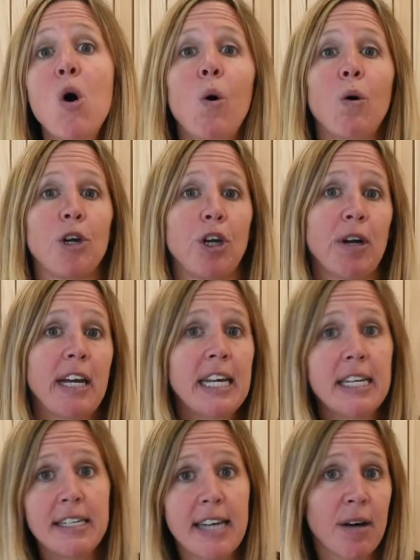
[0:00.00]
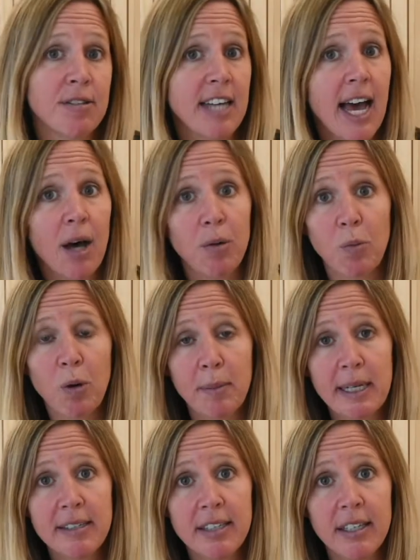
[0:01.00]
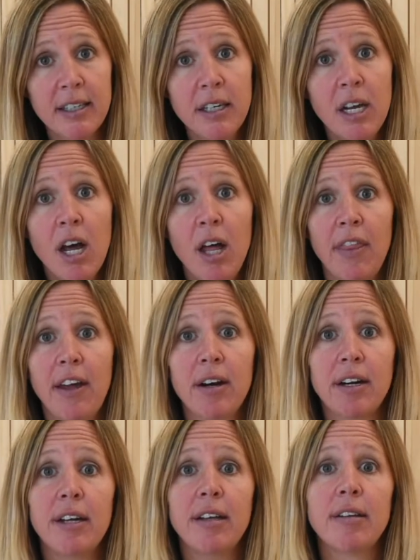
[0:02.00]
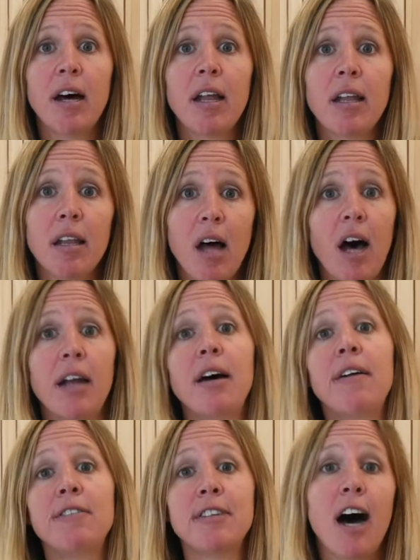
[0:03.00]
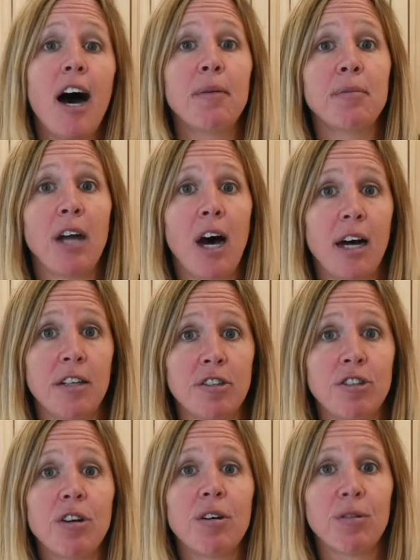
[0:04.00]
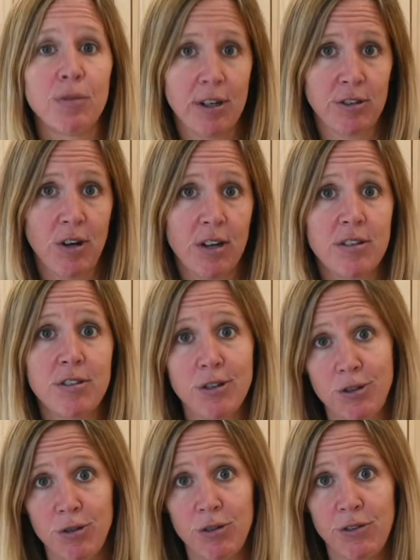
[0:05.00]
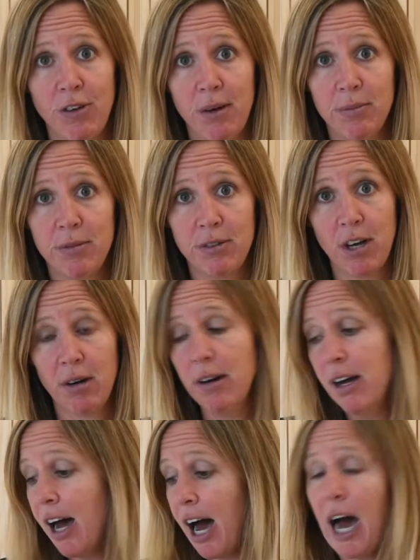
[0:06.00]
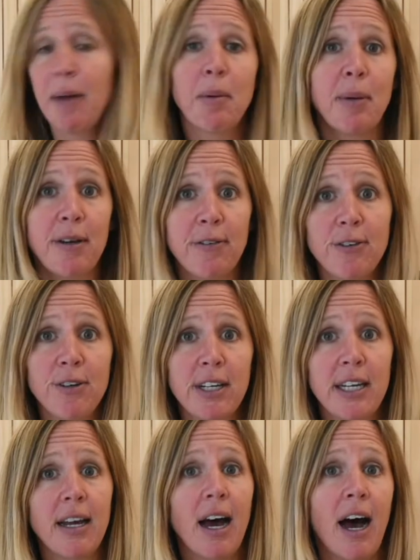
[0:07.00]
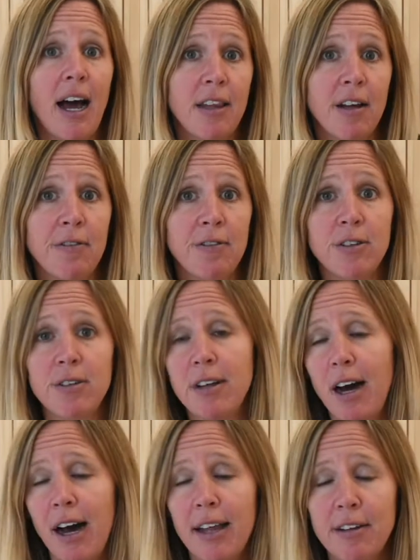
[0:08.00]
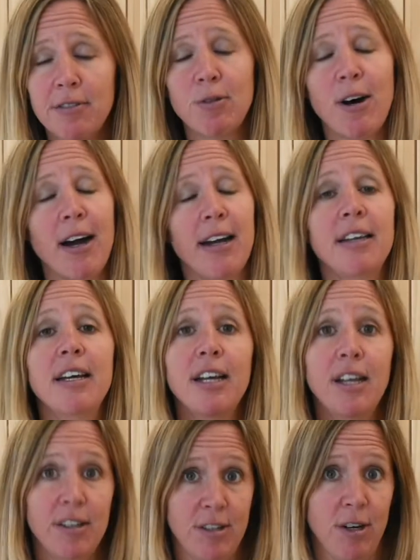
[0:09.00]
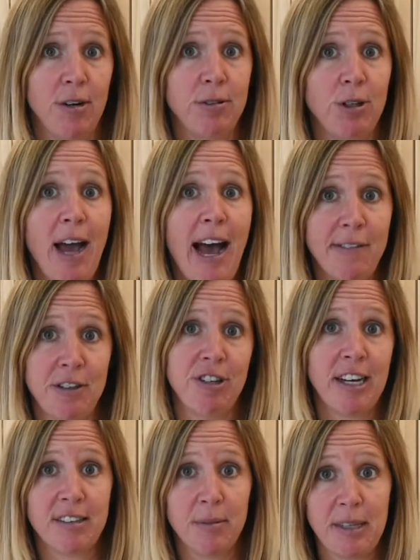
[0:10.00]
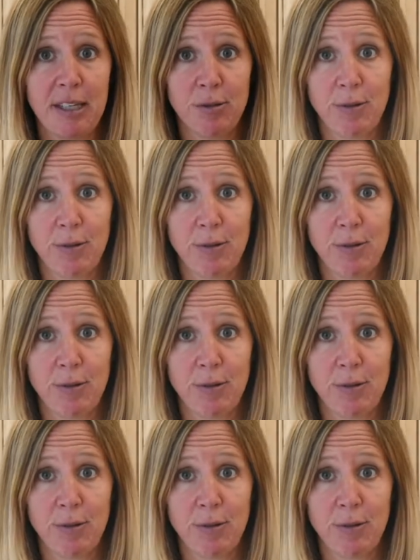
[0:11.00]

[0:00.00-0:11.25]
or you're in downtown Wilmington. There is a lot of top-notch restaurants to choose from. So I'm a big foodie. I love food. I love wine. So you have to check some of these